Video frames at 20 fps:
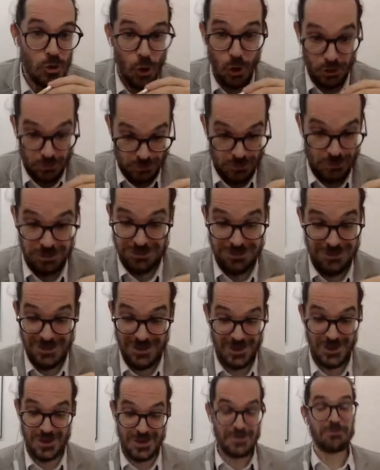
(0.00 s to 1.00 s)
No,
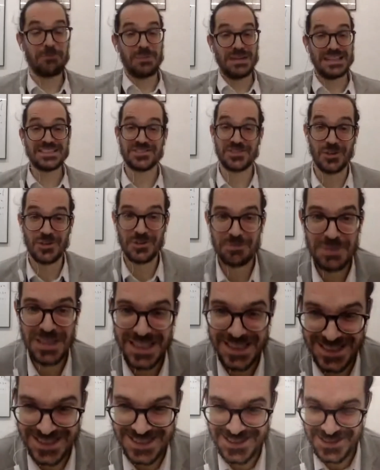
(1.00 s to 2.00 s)
please don't
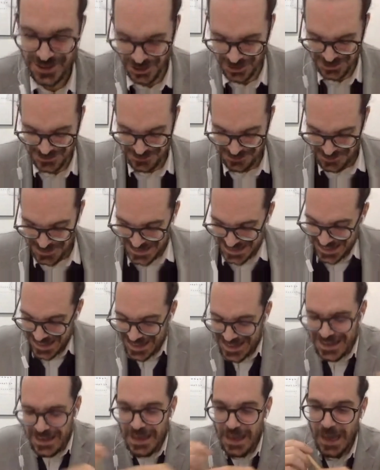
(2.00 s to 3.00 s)
be.
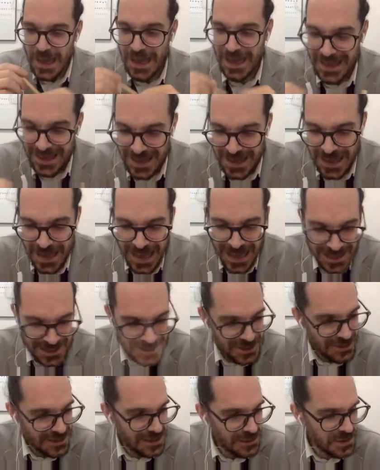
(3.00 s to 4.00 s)

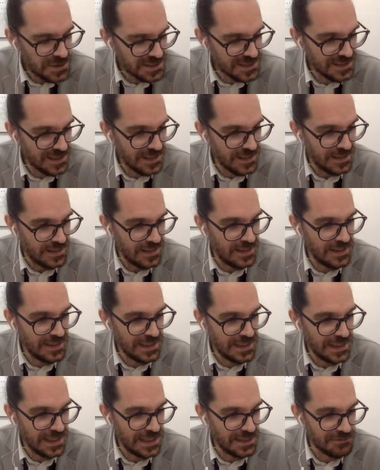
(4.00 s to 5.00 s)
Actually, it was
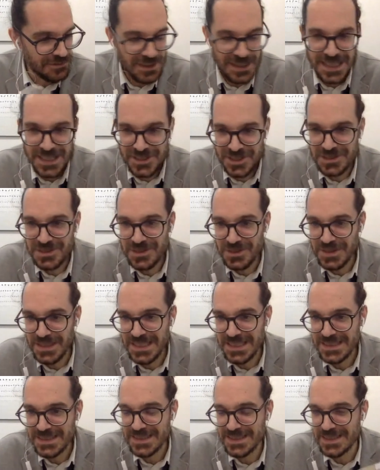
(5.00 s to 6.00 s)
in relation to
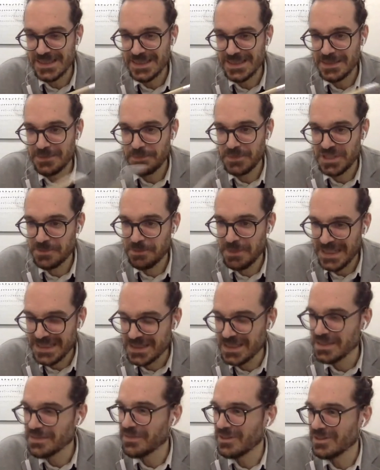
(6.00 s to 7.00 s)
this
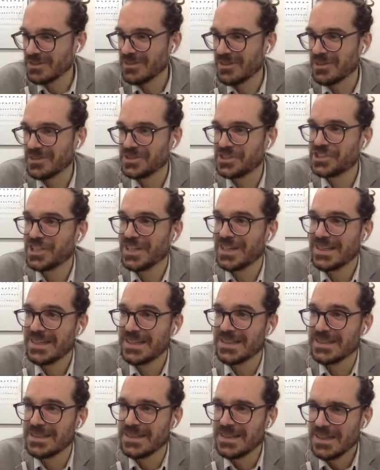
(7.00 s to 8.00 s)
perspective on
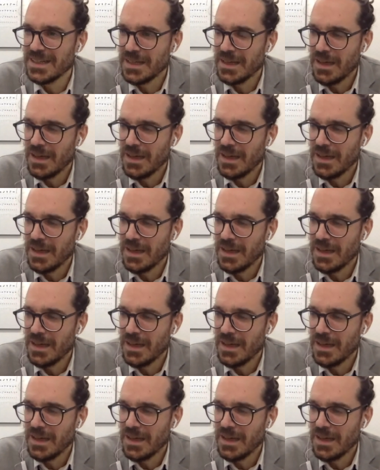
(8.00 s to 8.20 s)
China.